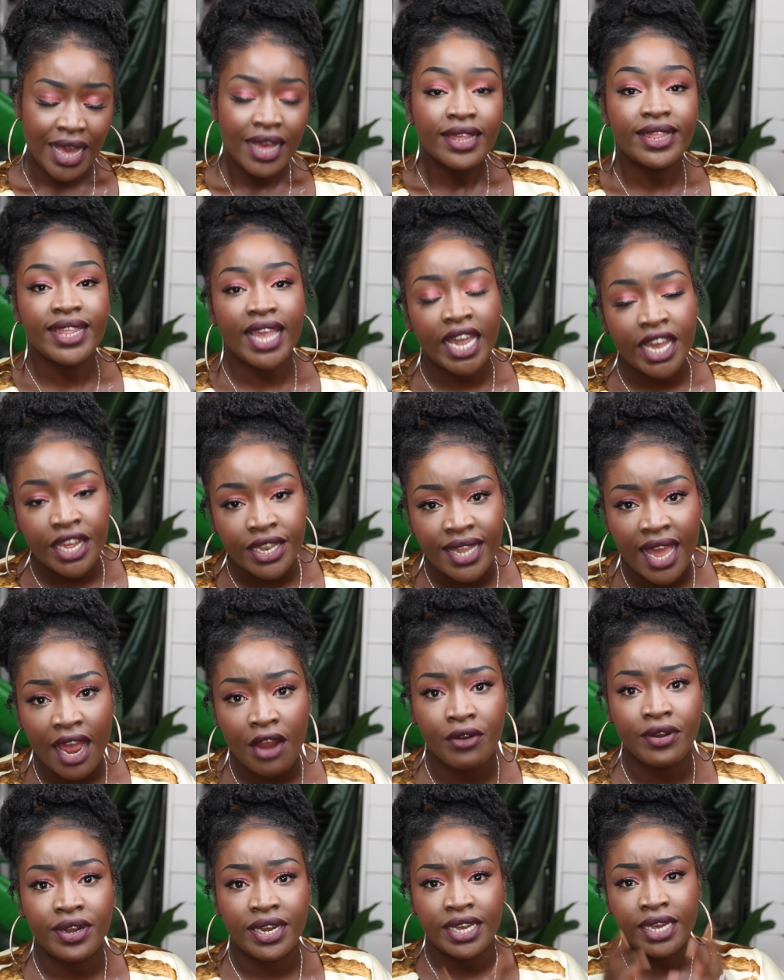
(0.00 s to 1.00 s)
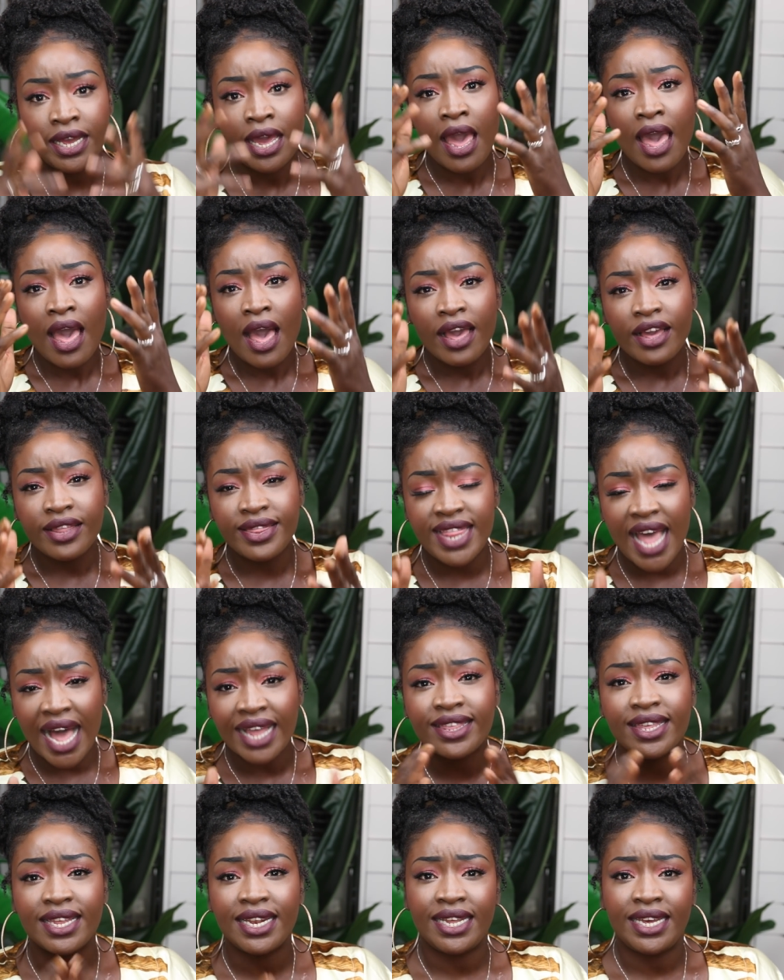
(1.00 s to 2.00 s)
Secondarily,
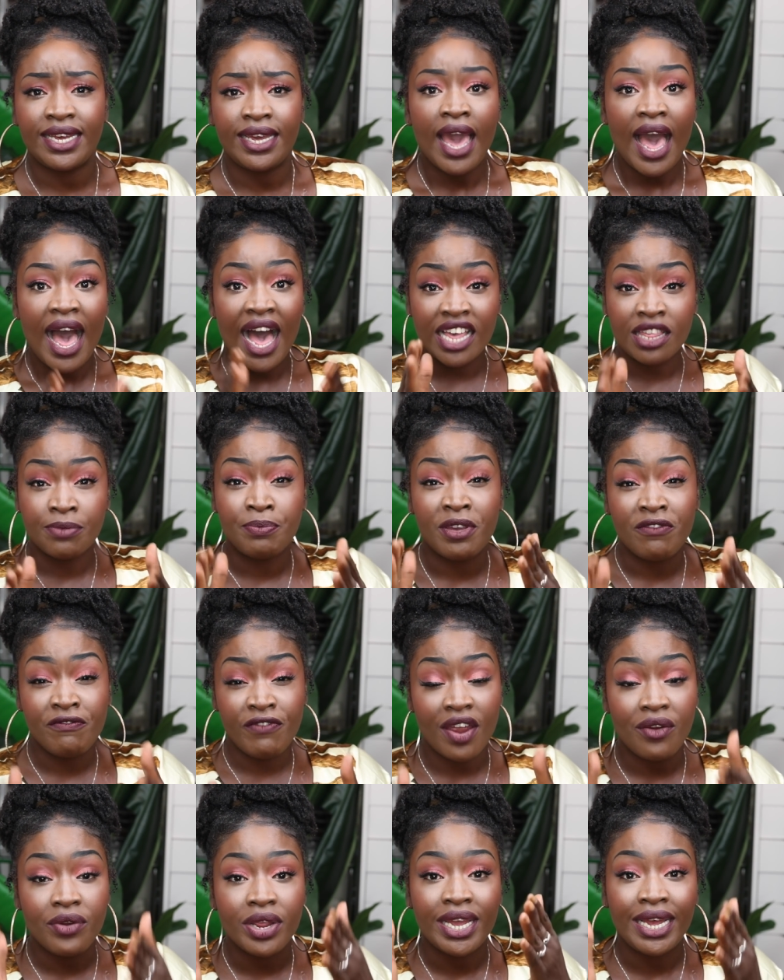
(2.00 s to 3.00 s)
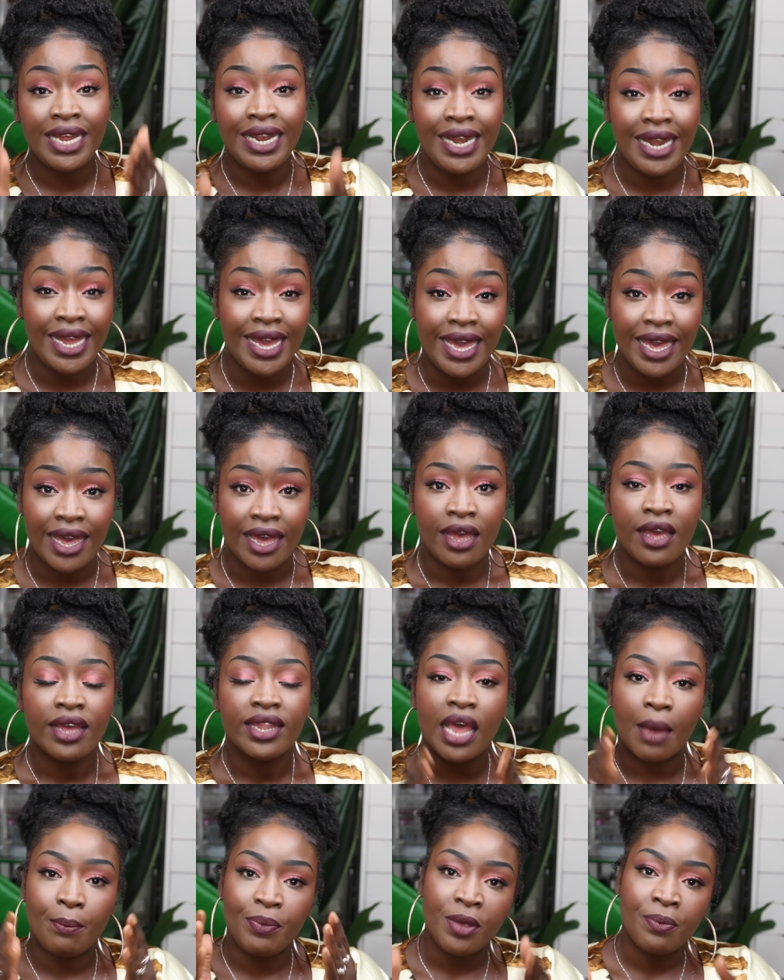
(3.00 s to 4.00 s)
Natalie has been very clear
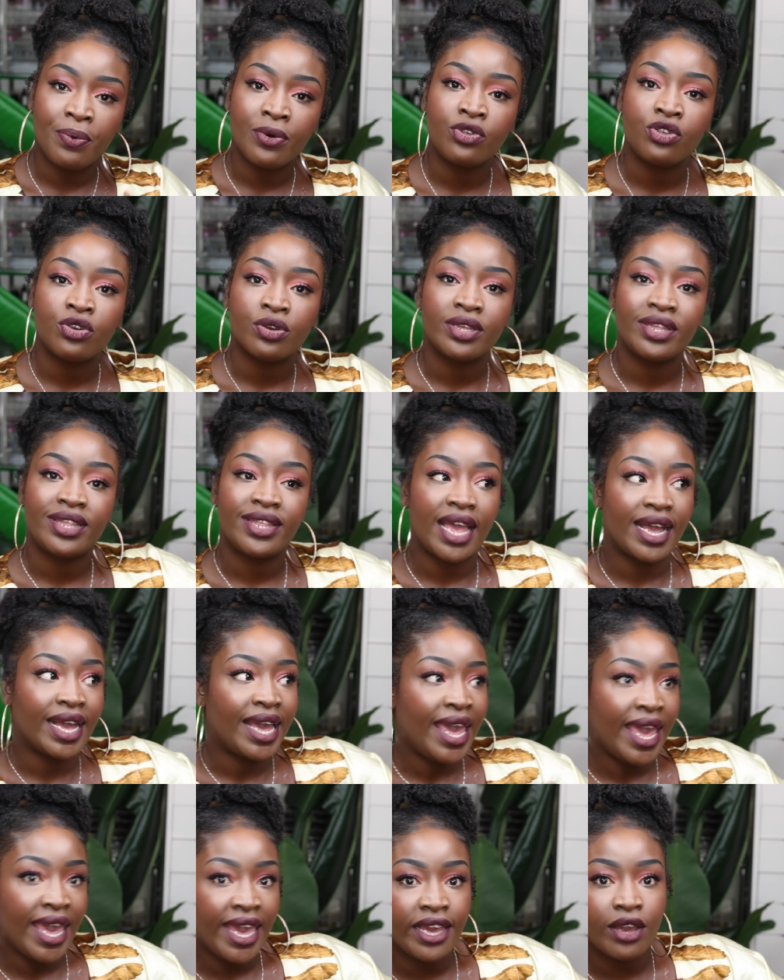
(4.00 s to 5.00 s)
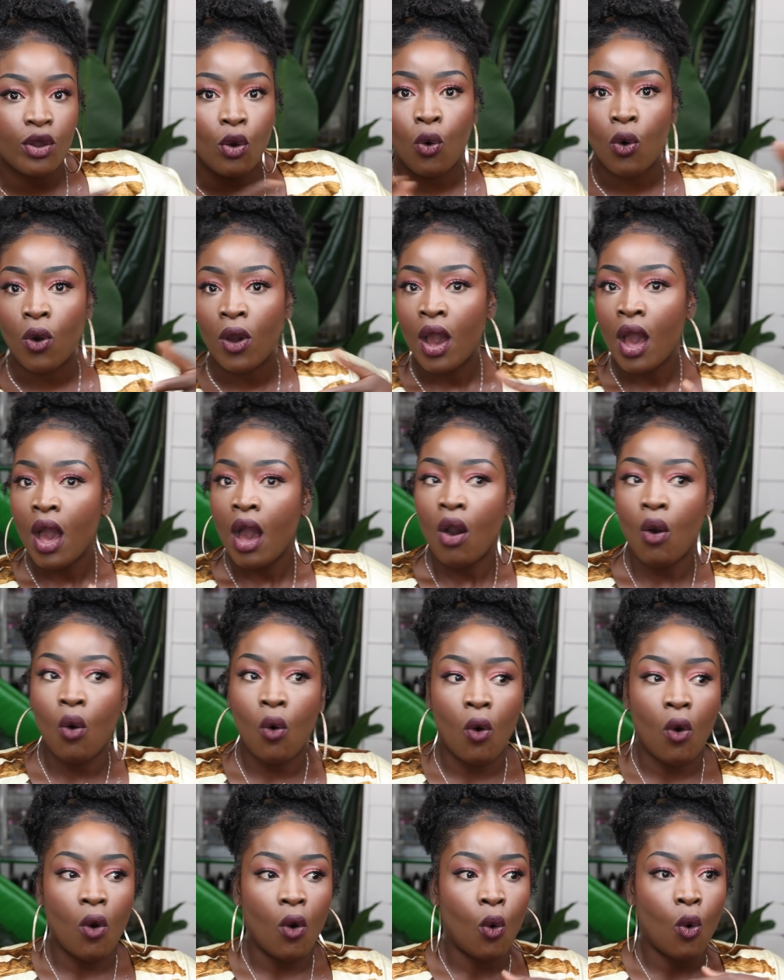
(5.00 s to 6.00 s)
that people shouldn't send hate or,
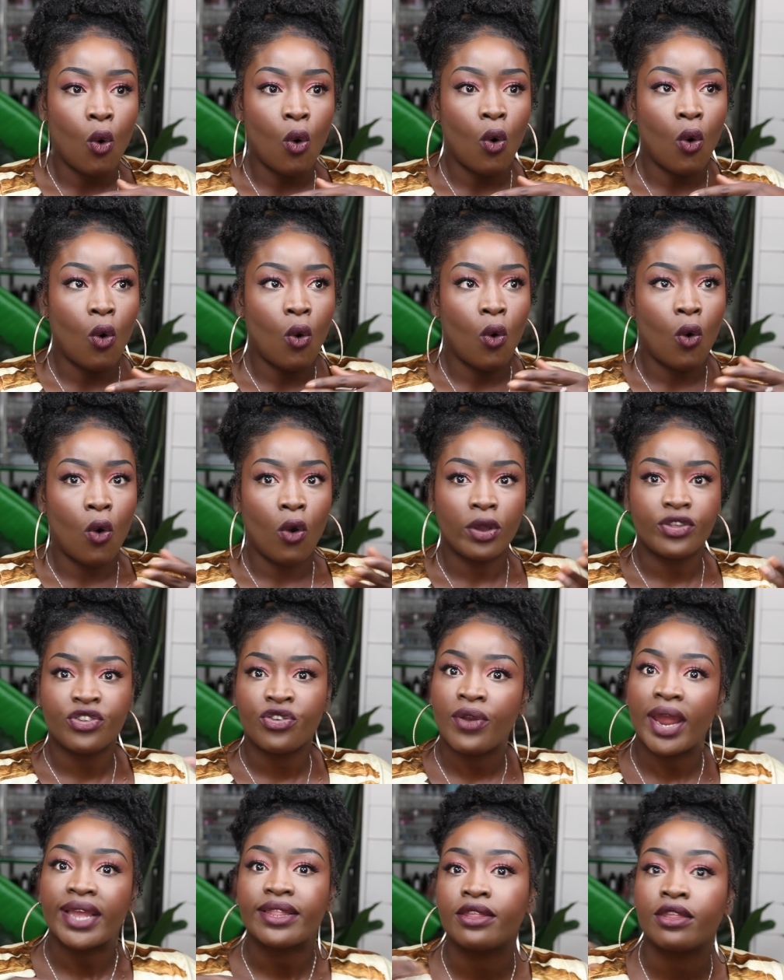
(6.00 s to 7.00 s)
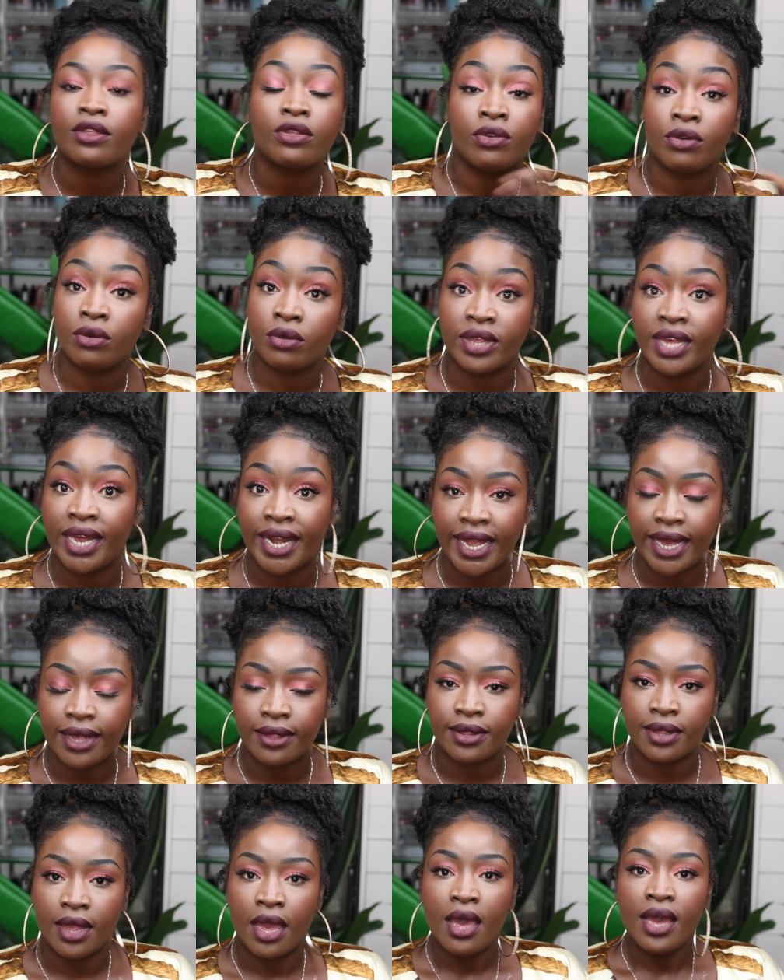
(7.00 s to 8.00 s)
or, or, or threats to
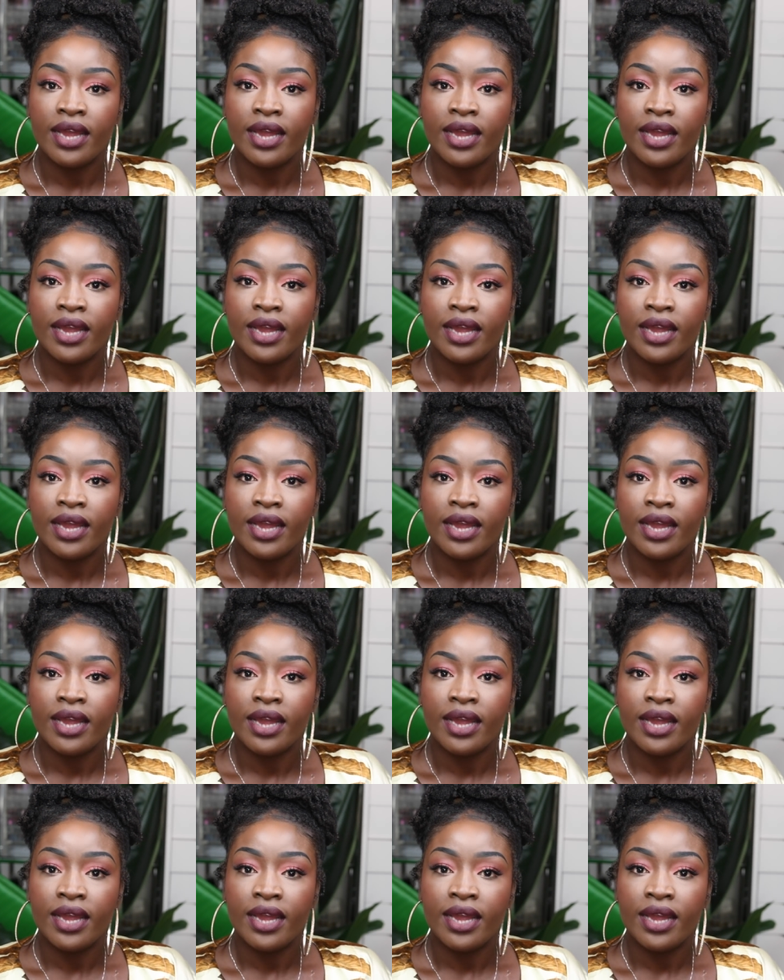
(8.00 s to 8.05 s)
Therese.